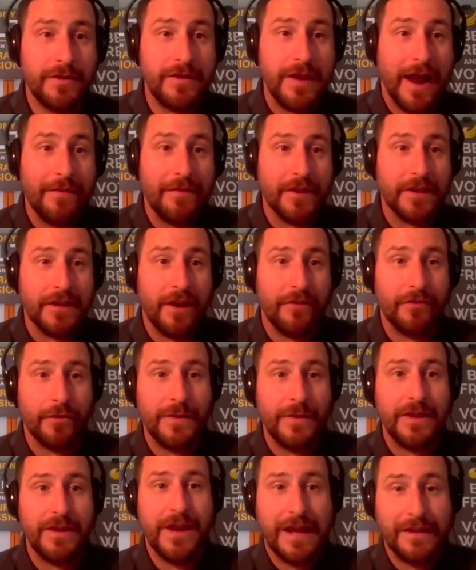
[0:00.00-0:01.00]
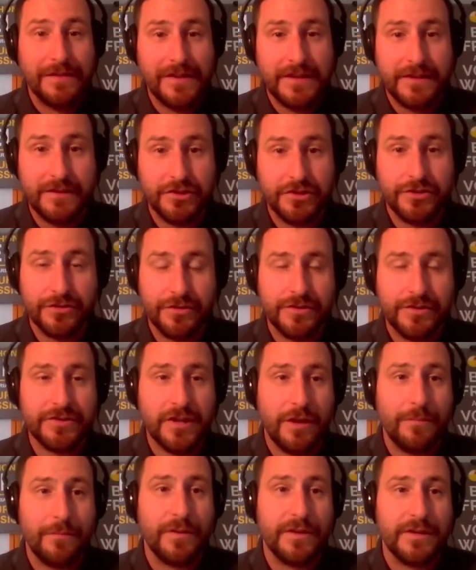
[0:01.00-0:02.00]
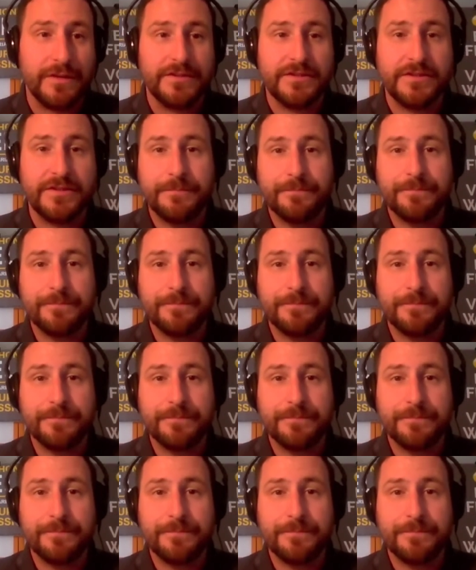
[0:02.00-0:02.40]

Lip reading: not the government, not the insurance companies.